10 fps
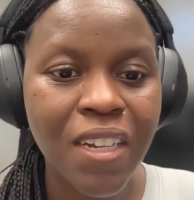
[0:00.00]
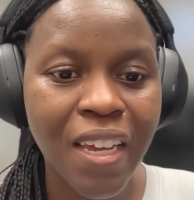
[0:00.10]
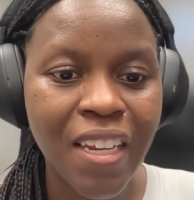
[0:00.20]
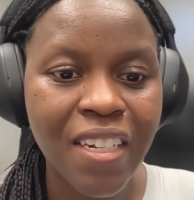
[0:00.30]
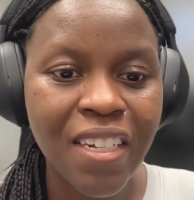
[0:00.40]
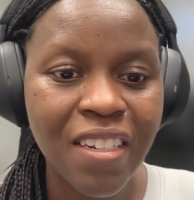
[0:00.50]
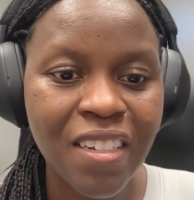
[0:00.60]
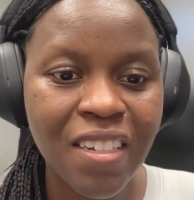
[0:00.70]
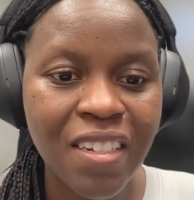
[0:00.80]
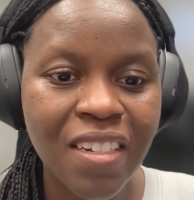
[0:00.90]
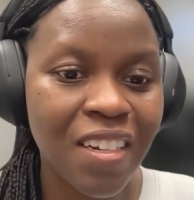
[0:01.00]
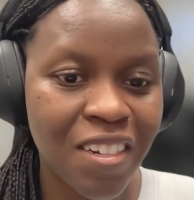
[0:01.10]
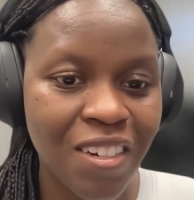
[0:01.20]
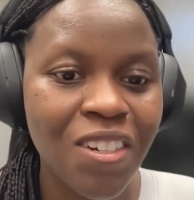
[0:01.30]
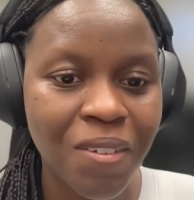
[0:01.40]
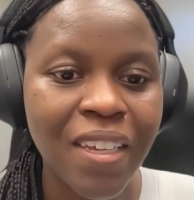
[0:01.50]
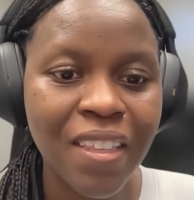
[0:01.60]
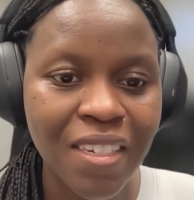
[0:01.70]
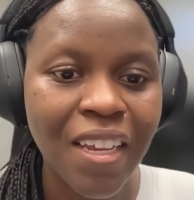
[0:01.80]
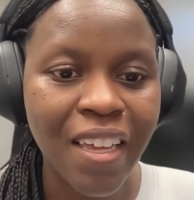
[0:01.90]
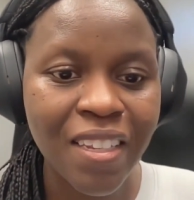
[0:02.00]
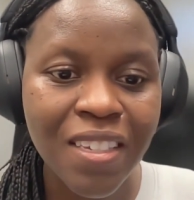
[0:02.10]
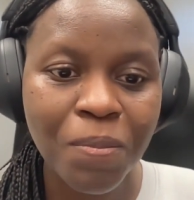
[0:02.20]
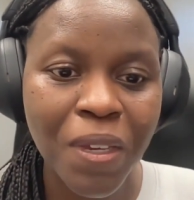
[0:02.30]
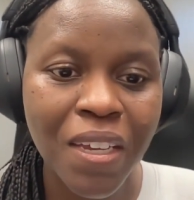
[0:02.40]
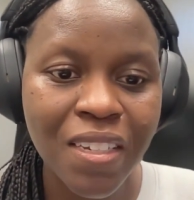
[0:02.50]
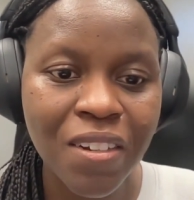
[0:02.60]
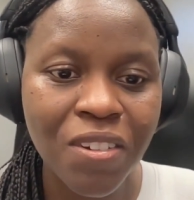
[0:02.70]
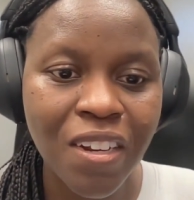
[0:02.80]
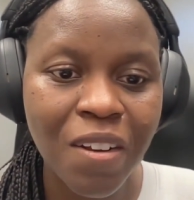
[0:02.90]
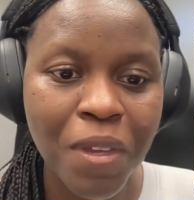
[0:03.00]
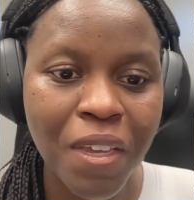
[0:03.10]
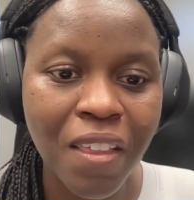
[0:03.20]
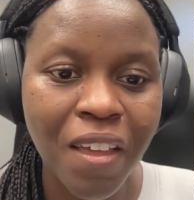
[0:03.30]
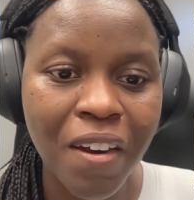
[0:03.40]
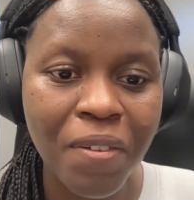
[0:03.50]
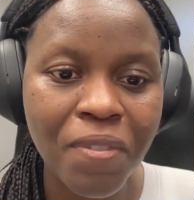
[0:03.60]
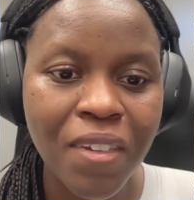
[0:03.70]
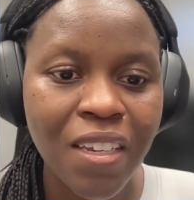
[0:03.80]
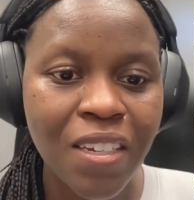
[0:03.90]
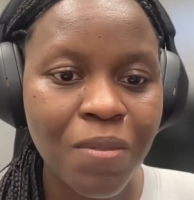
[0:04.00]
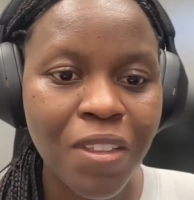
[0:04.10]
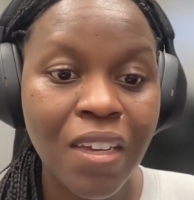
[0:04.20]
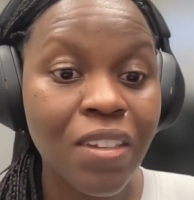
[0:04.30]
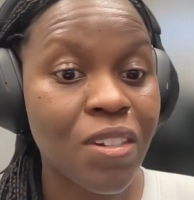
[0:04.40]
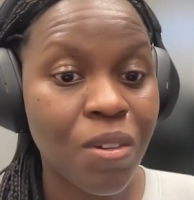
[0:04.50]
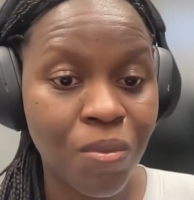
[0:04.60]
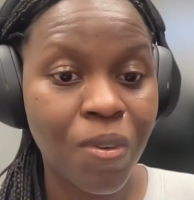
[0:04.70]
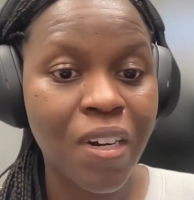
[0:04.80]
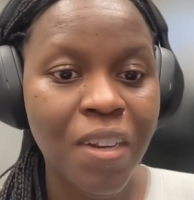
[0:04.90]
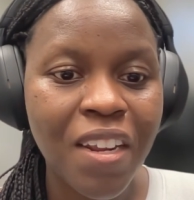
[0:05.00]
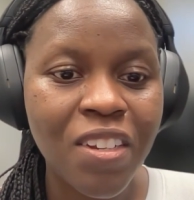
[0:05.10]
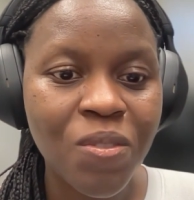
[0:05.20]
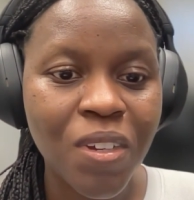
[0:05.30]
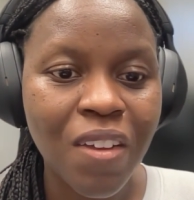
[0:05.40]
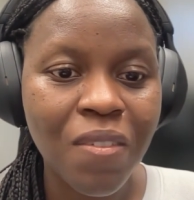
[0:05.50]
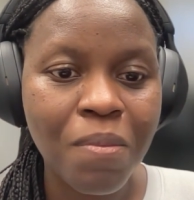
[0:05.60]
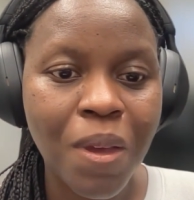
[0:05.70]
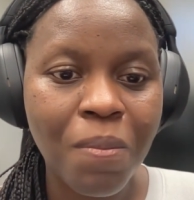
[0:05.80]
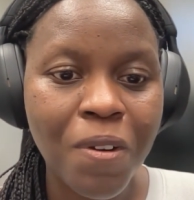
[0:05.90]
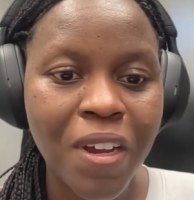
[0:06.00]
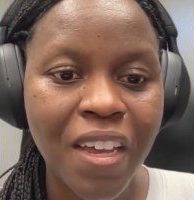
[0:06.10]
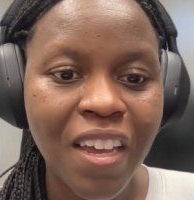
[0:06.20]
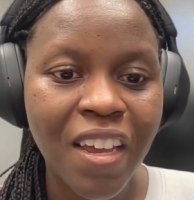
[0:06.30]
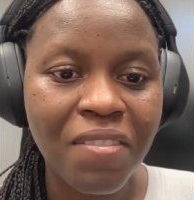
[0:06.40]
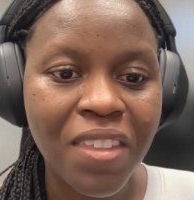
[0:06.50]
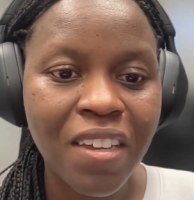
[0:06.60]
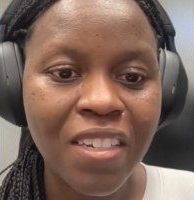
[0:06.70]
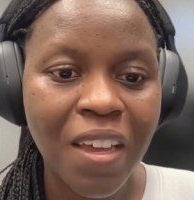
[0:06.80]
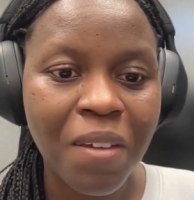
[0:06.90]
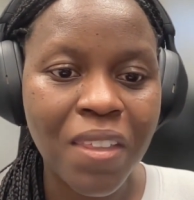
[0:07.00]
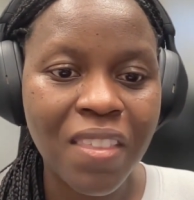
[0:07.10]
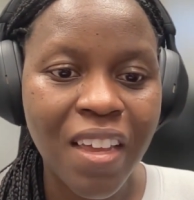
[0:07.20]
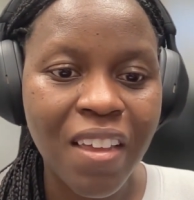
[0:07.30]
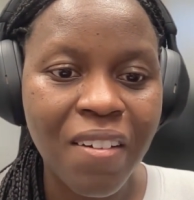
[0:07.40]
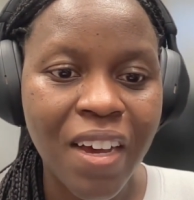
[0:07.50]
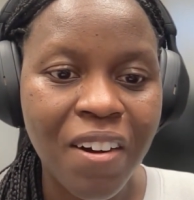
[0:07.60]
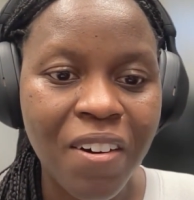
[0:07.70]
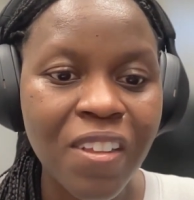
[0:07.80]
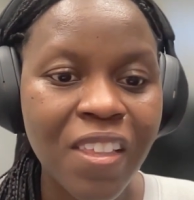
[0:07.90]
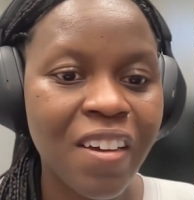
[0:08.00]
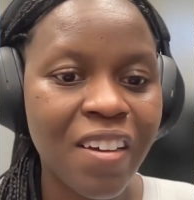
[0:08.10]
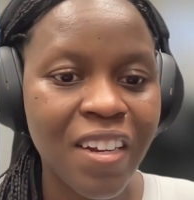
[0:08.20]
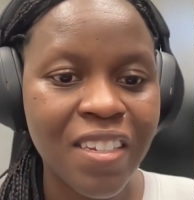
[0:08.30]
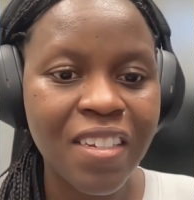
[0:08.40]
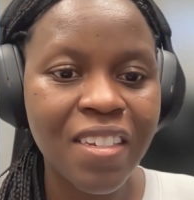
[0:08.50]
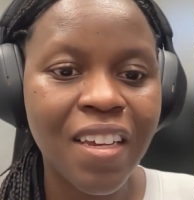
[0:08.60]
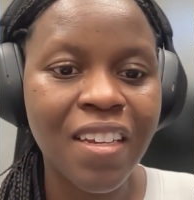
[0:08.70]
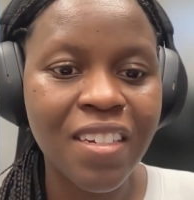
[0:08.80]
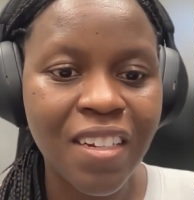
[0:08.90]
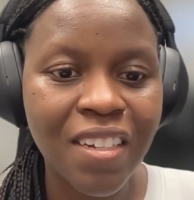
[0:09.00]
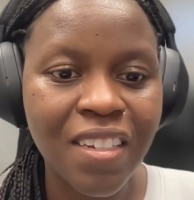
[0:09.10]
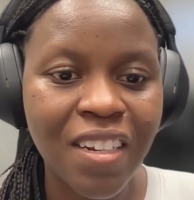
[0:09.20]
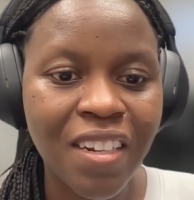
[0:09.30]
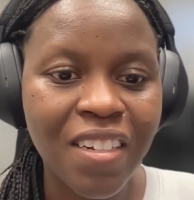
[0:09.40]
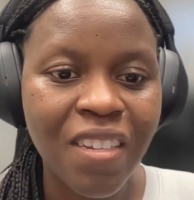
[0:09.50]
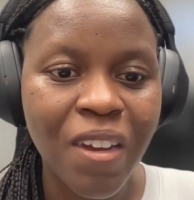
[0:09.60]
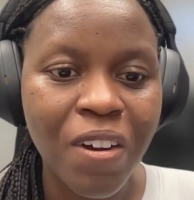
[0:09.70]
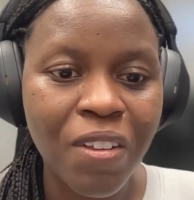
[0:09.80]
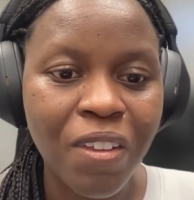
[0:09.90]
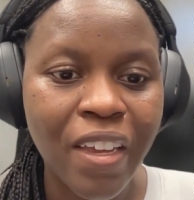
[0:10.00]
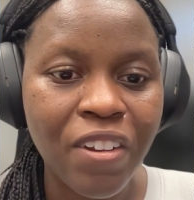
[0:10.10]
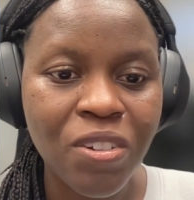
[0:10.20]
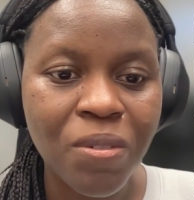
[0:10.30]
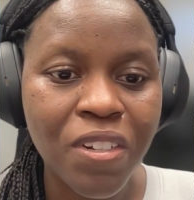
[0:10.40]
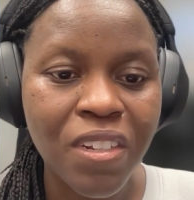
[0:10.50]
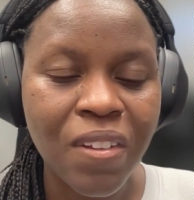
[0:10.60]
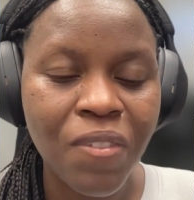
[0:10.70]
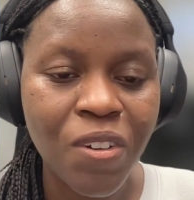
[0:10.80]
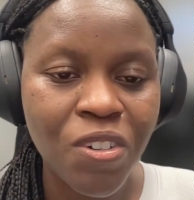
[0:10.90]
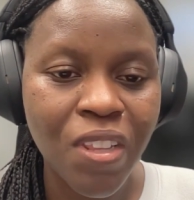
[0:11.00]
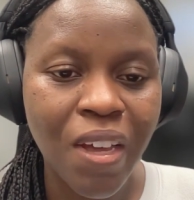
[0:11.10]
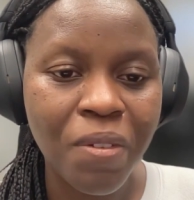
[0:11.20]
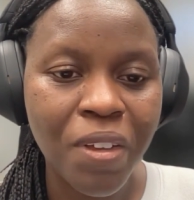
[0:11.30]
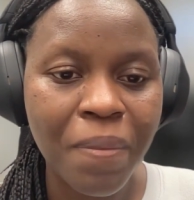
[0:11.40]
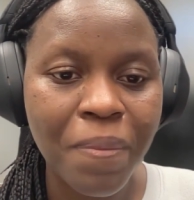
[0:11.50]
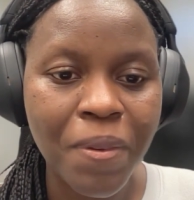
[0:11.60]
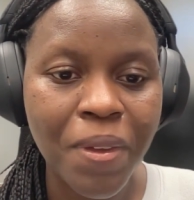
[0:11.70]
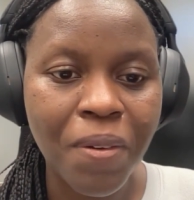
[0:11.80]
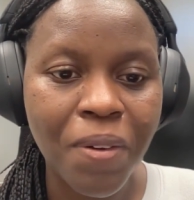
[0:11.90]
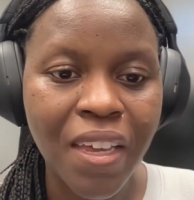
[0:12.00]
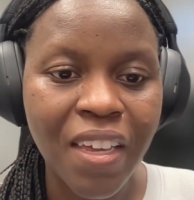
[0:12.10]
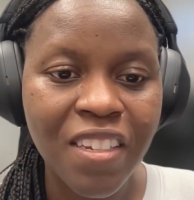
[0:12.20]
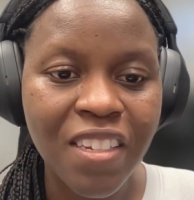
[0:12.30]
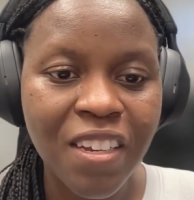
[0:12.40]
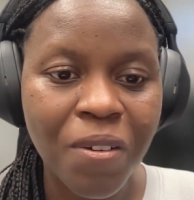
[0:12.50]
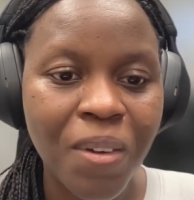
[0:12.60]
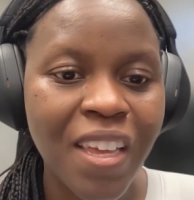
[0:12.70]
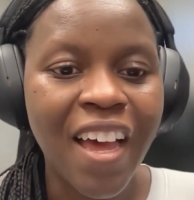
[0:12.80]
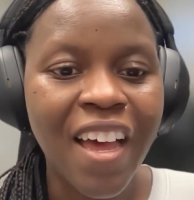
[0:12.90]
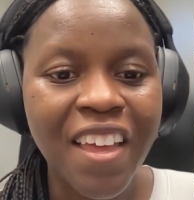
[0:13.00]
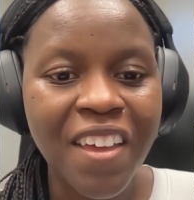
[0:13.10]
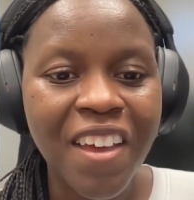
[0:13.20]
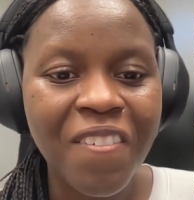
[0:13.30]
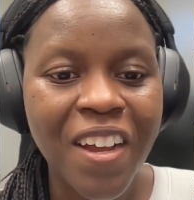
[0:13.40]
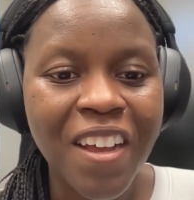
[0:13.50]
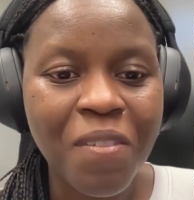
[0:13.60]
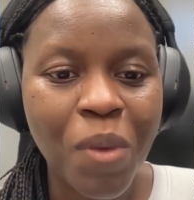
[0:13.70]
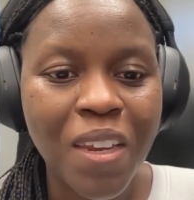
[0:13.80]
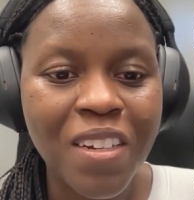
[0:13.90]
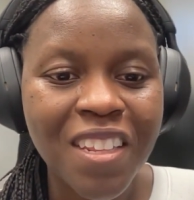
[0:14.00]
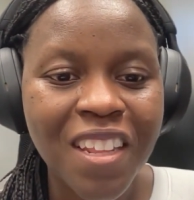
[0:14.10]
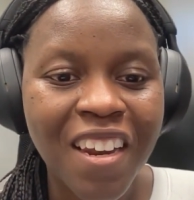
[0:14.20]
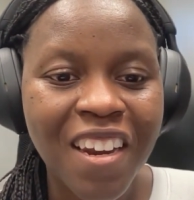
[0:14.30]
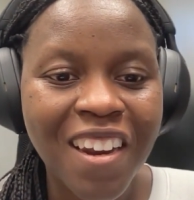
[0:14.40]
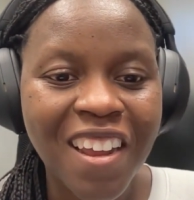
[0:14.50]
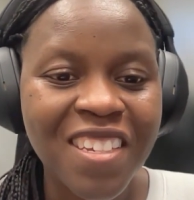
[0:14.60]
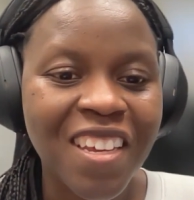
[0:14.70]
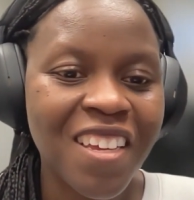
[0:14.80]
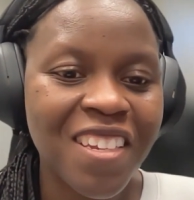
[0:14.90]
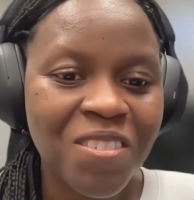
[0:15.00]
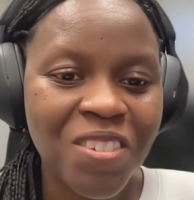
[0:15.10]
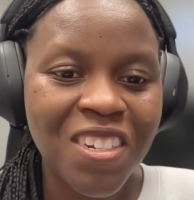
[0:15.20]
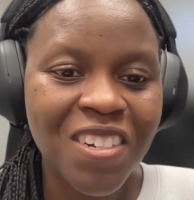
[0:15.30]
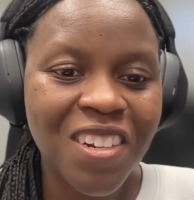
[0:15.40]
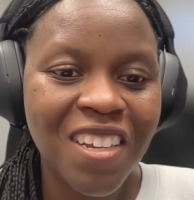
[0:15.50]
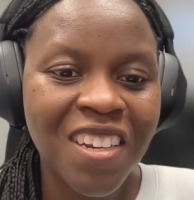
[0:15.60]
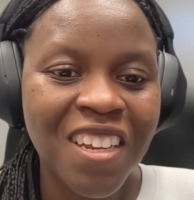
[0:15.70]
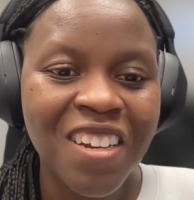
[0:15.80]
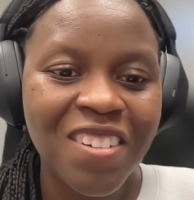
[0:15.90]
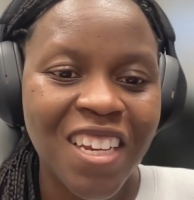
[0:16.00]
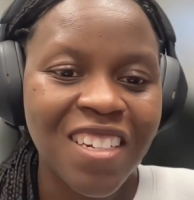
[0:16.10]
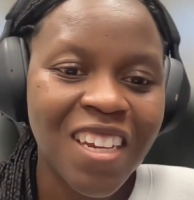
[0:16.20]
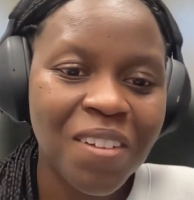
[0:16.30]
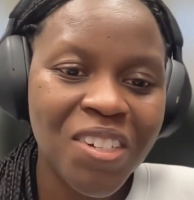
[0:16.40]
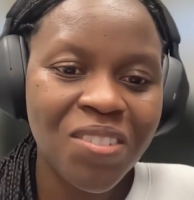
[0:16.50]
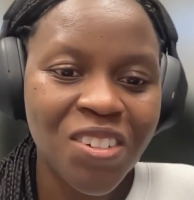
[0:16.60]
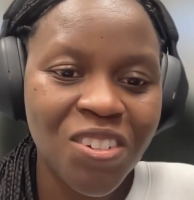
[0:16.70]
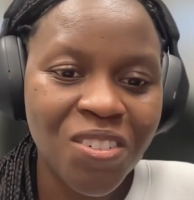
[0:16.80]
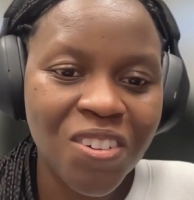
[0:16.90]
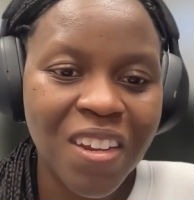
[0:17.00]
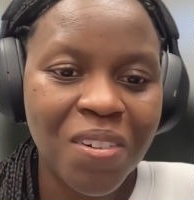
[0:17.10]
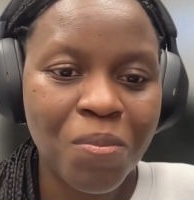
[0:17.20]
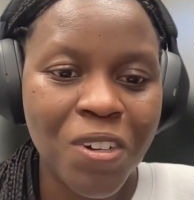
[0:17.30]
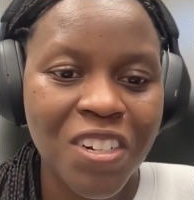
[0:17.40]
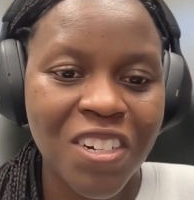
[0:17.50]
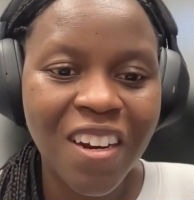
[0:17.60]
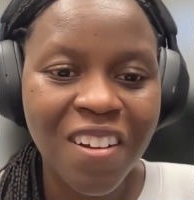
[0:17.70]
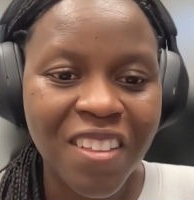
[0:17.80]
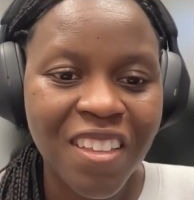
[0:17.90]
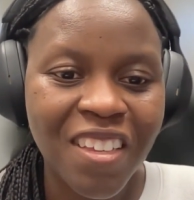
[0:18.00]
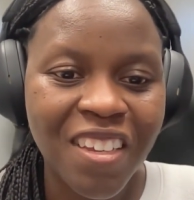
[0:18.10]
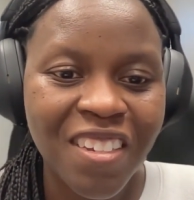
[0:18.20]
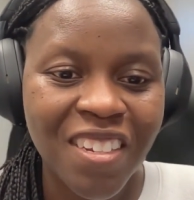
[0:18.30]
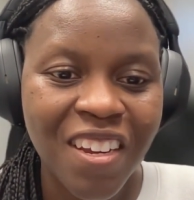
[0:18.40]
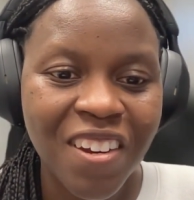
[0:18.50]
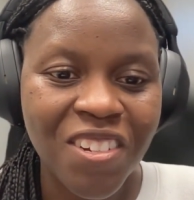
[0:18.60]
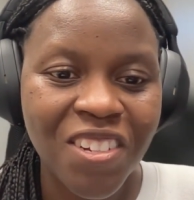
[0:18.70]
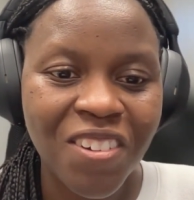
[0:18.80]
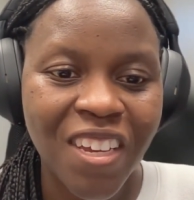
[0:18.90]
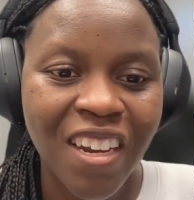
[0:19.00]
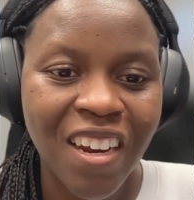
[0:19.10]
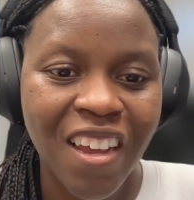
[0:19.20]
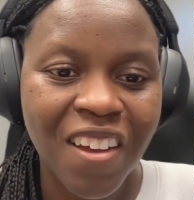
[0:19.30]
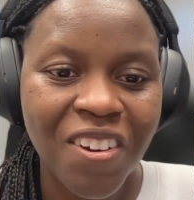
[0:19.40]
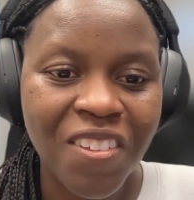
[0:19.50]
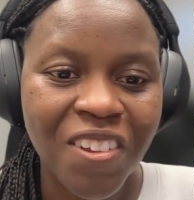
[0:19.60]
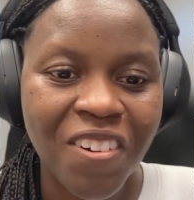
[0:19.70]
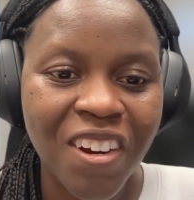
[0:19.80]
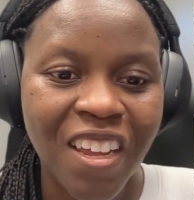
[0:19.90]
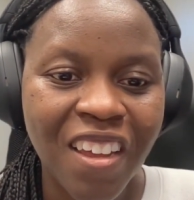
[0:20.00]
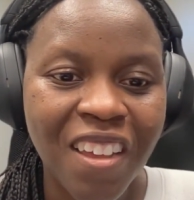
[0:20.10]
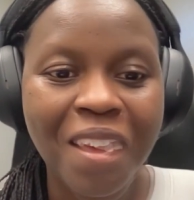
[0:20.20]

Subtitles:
scientist stick to doing the science because there's going to be a lot of days where things don't work. And it's really remembering kind of the excitement that you had early on as a scientist and what you're looking towards in the future that will keep you going. And so, yeah, I recommend that as a high school student, take time to enjoy and appreciate all the things that you're doing and how you're learning.